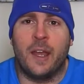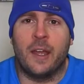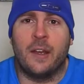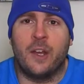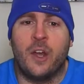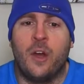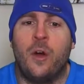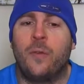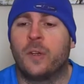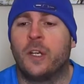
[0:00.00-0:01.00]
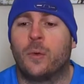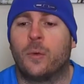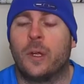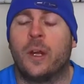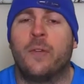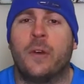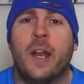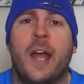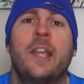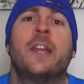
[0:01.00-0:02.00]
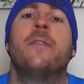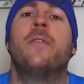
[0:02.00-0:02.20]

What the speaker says: and hopefully it will recover and I can